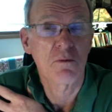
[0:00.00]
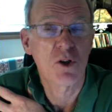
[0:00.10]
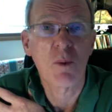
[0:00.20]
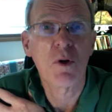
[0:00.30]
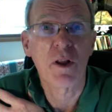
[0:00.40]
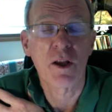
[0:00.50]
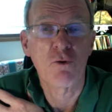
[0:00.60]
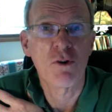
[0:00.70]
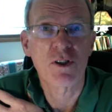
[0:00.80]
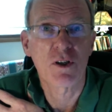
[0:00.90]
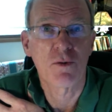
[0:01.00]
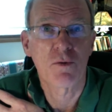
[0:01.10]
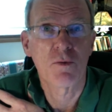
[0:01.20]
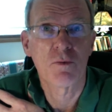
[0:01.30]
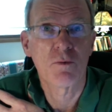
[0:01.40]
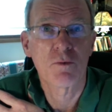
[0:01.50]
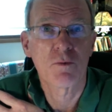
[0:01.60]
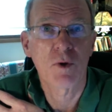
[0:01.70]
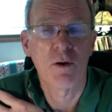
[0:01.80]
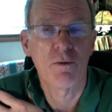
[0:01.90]
doubling a risk
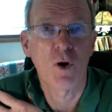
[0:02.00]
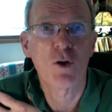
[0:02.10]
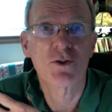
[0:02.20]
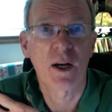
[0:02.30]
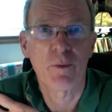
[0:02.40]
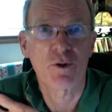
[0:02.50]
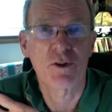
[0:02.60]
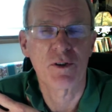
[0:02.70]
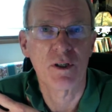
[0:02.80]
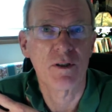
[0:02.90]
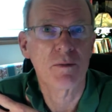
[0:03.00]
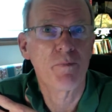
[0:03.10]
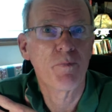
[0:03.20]
of Alzheimer's disease.